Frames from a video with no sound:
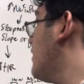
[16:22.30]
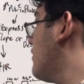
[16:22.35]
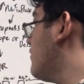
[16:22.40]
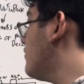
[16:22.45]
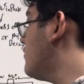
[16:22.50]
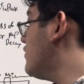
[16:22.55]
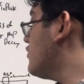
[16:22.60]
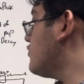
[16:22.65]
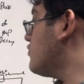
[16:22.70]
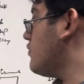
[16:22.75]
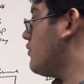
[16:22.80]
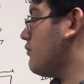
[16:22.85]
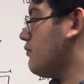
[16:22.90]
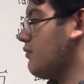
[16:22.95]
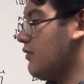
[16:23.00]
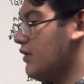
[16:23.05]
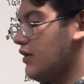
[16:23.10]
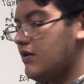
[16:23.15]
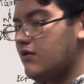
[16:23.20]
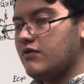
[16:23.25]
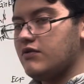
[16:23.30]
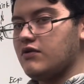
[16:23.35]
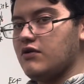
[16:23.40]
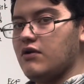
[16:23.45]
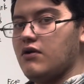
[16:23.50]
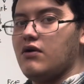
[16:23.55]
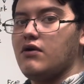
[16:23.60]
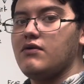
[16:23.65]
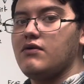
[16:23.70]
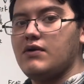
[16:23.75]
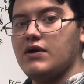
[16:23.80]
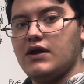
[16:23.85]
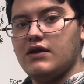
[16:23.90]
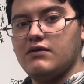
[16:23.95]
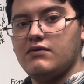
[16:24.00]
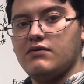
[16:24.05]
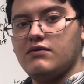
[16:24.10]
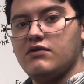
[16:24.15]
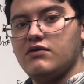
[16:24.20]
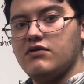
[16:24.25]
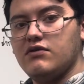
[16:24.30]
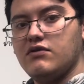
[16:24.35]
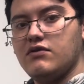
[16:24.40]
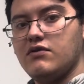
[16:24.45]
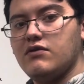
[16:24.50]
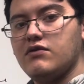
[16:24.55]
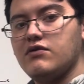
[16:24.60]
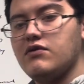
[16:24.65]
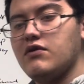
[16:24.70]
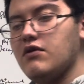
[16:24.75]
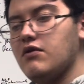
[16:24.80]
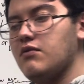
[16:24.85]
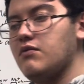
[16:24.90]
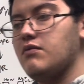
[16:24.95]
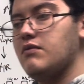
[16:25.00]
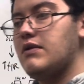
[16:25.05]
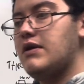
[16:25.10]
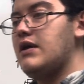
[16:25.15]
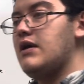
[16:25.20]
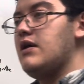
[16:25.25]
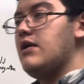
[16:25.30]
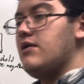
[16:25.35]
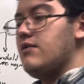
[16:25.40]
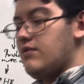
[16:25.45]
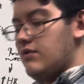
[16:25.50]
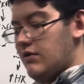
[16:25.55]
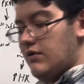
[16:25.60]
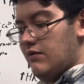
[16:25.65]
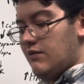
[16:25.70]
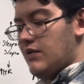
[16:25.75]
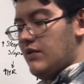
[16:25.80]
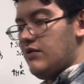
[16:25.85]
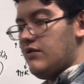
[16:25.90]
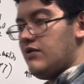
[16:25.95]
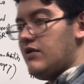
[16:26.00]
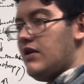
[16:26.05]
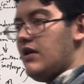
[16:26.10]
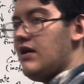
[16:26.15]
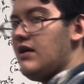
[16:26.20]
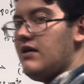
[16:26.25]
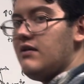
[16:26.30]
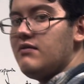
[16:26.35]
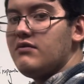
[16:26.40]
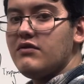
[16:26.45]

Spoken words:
which will increase our heart rate. So what did we learn today?